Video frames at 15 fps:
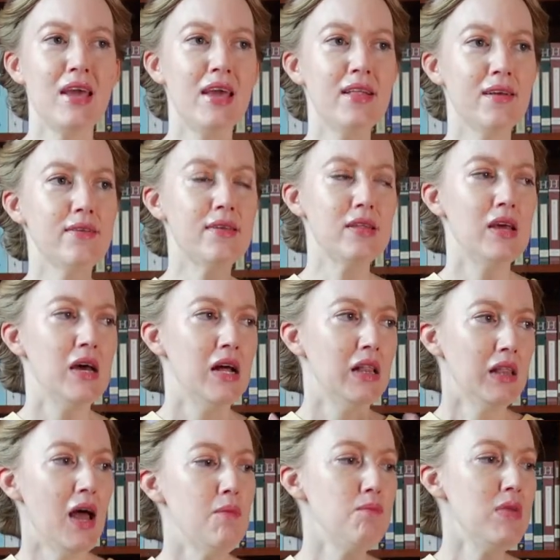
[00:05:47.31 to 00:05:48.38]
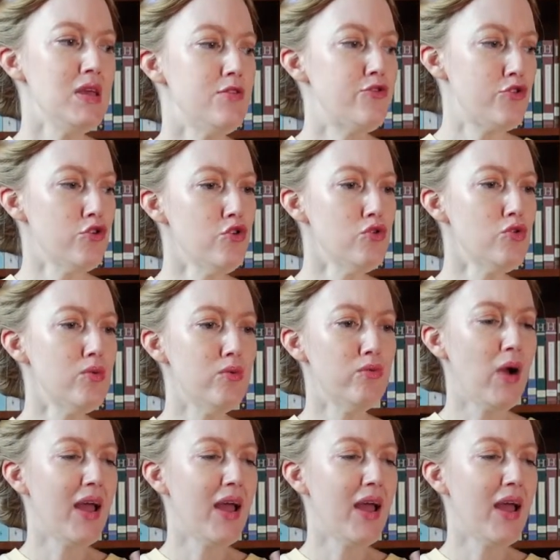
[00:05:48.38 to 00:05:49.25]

he doesn't let me do,